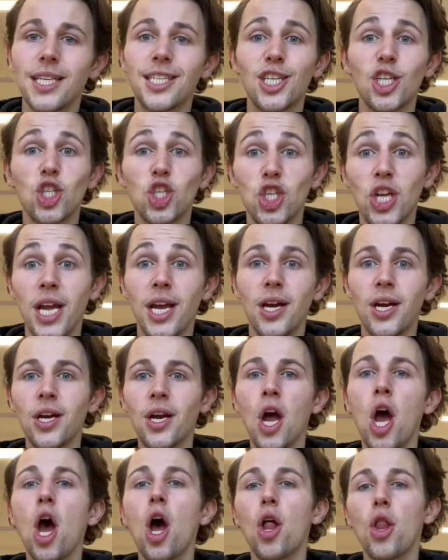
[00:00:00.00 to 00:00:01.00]
to share
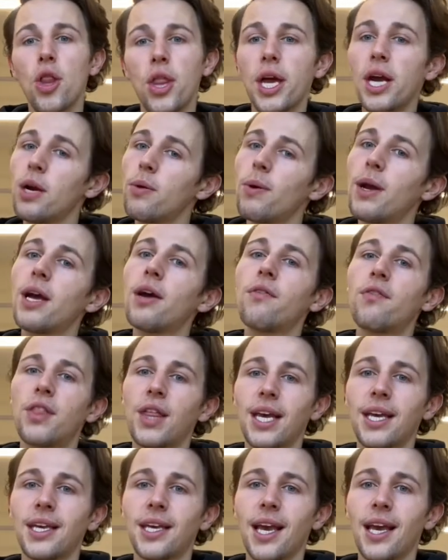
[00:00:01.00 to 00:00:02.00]
their way of
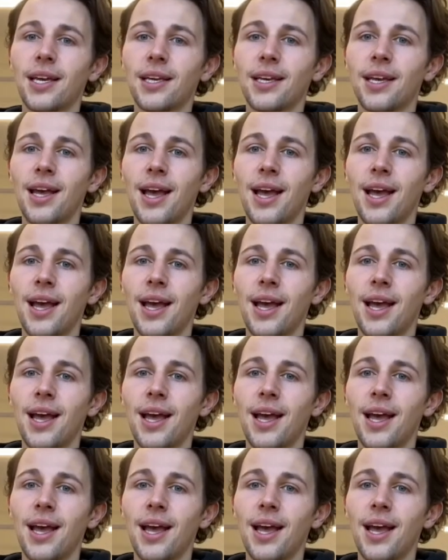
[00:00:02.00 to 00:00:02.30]
thinking